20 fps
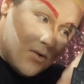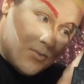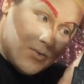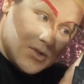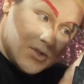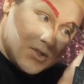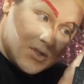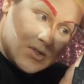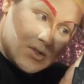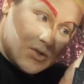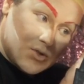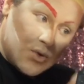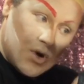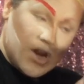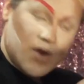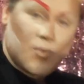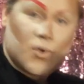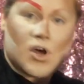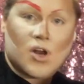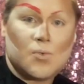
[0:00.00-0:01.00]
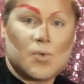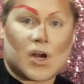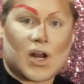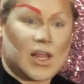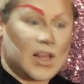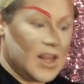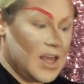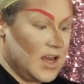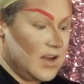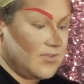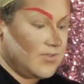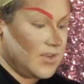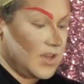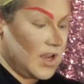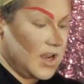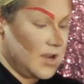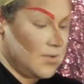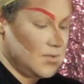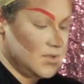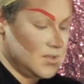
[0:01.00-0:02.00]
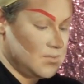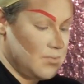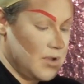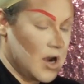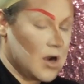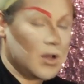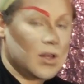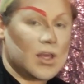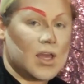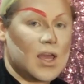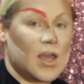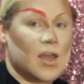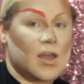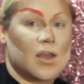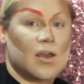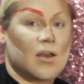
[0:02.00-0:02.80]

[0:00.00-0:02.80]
was 21 when I left. Like, I was barely